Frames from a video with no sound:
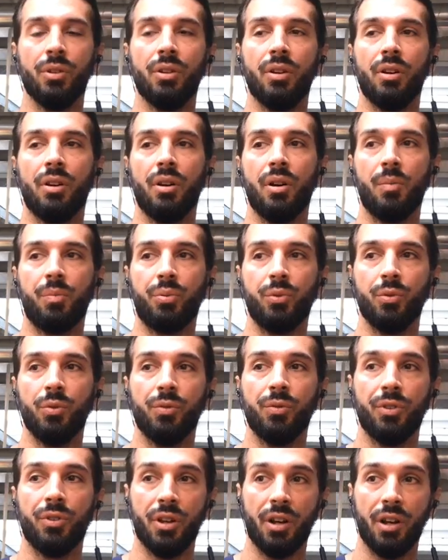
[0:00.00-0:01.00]

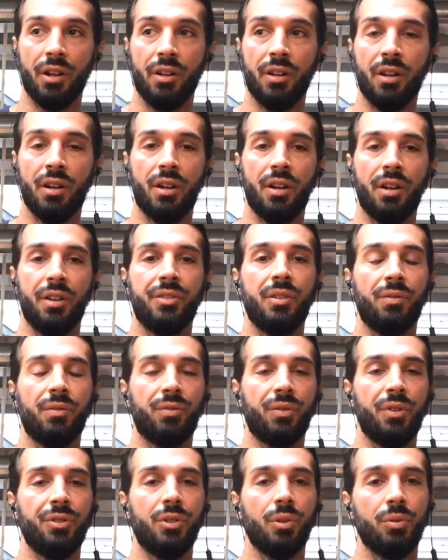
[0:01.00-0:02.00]
approve or not
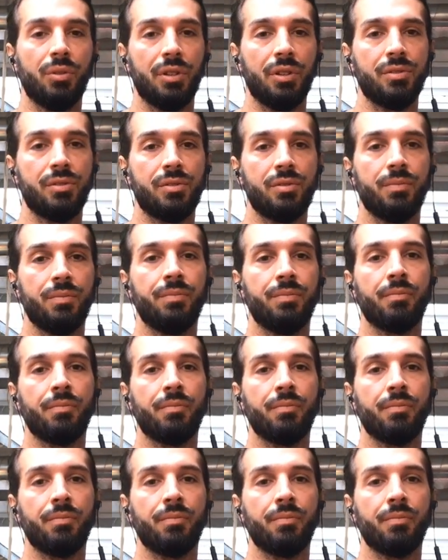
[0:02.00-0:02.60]
different tokens.